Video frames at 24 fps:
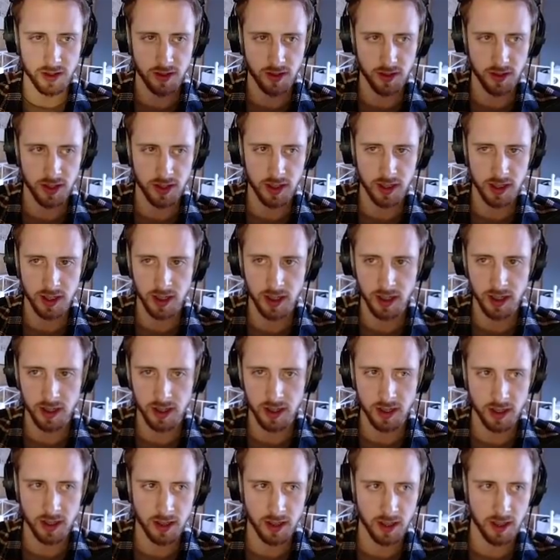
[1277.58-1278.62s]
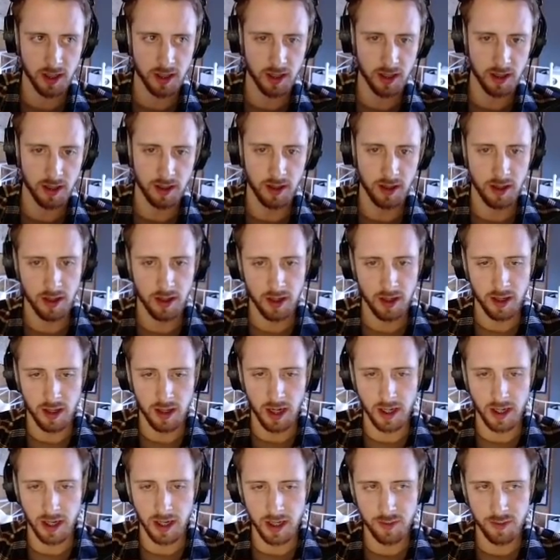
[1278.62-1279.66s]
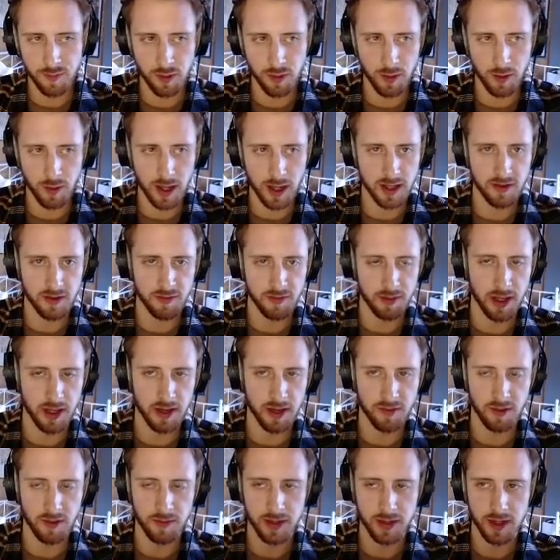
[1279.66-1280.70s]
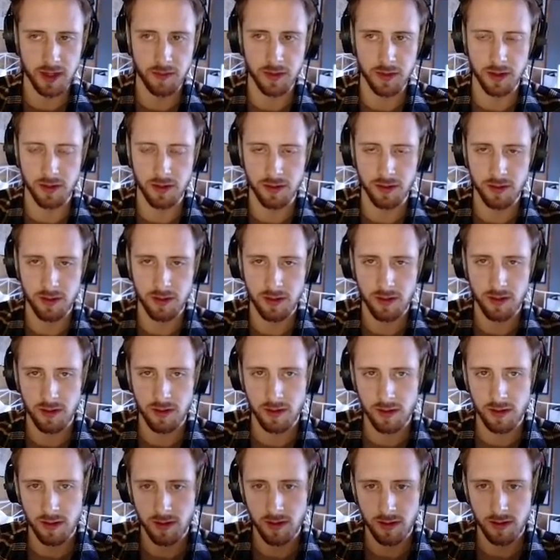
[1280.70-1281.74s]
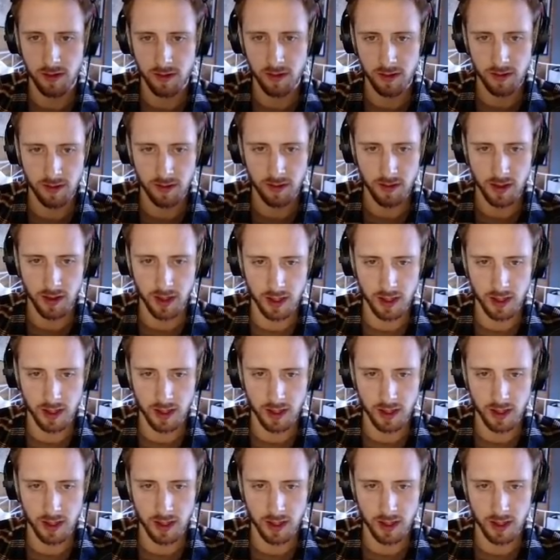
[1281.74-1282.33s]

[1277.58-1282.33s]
this is a nice proactive play from Team 2. And it